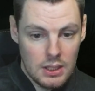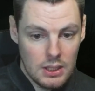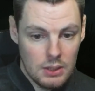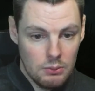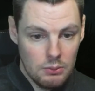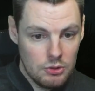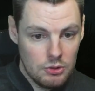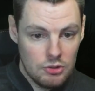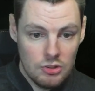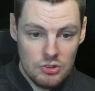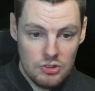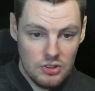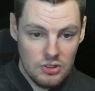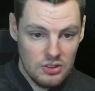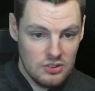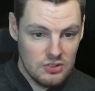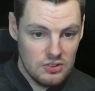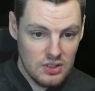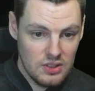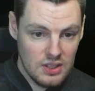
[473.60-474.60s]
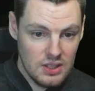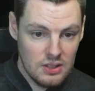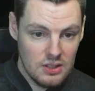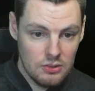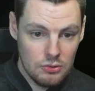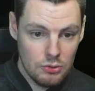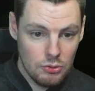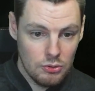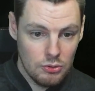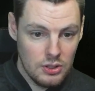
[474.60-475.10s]
which, as you can see,
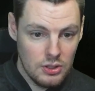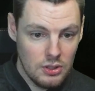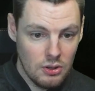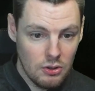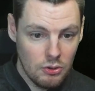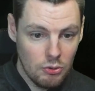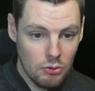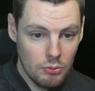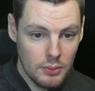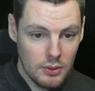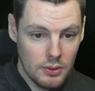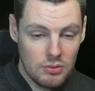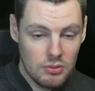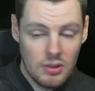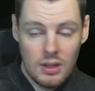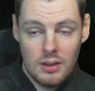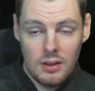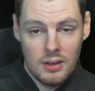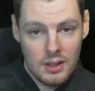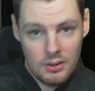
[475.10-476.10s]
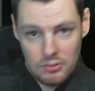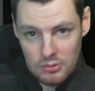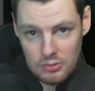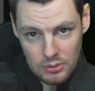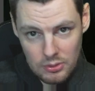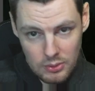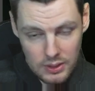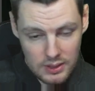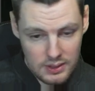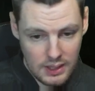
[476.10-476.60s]
has already got almost 10,000
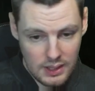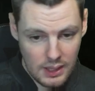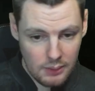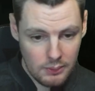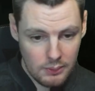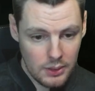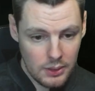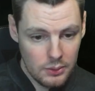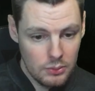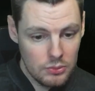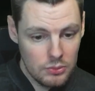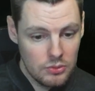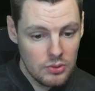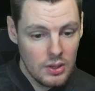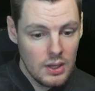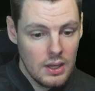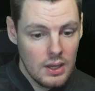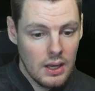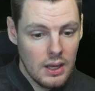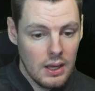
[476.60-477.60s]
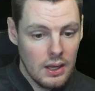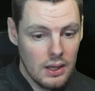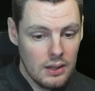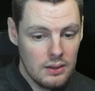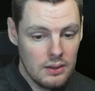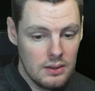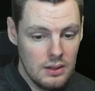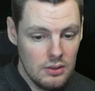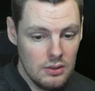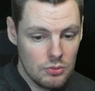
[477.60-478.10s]
unique downloads.
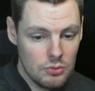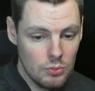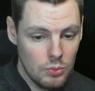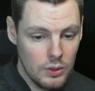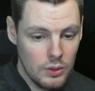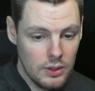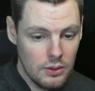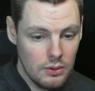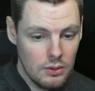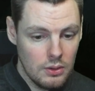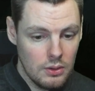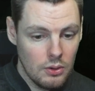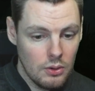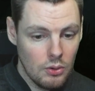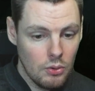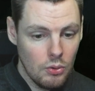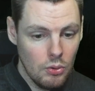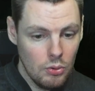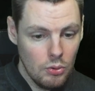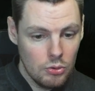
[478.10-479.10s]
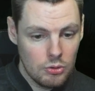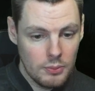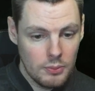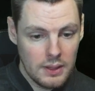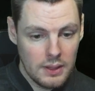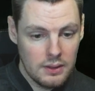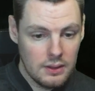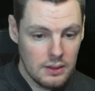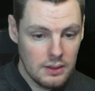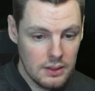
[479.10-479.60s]
This will
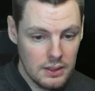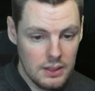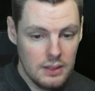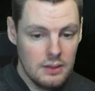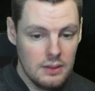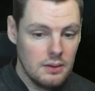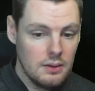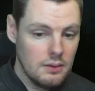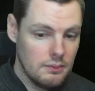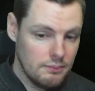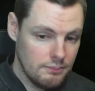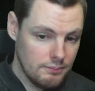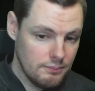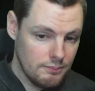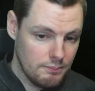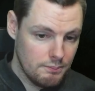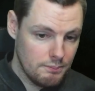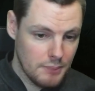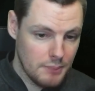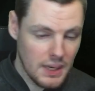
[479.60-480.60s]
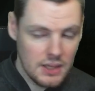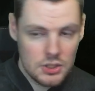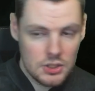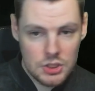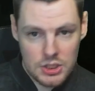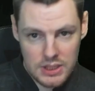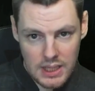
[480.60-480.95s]
automatically patch your